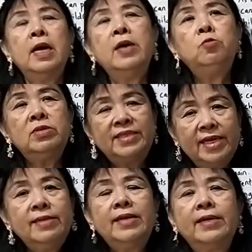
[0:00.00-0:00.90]
I would
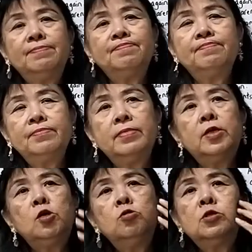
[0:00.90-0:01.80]
say that
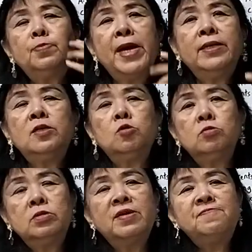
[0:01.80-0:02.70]

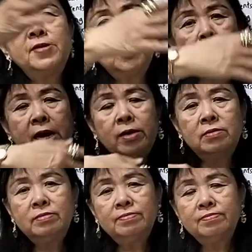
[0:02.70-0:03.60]
the first
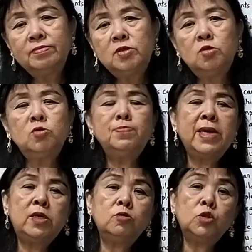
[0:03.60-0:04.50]
round, you
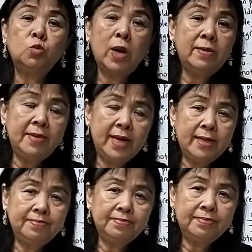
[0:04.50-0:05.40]
may use 1
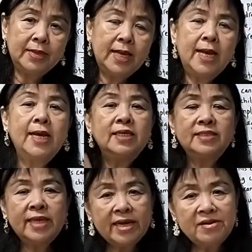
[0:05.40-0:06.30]
minute.
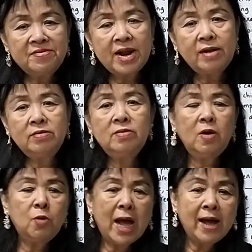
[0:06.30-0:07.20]
Second
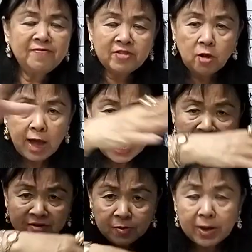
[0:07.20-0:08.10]
round, after
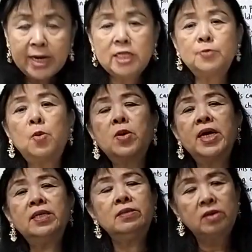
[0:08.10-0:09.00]
everyone has
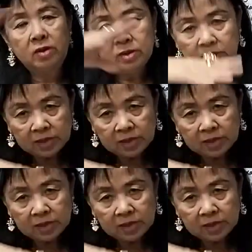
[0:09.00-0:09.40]
spoken,